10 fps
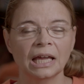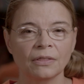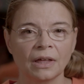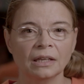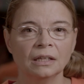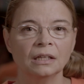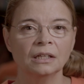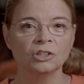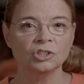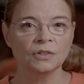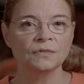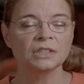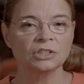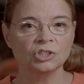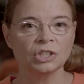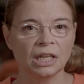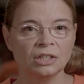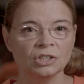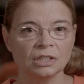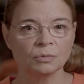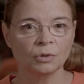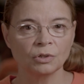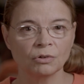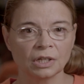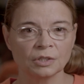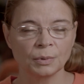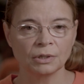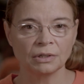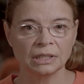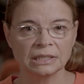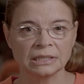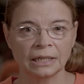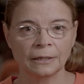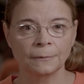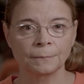how that shifts and changes what you're experiencing.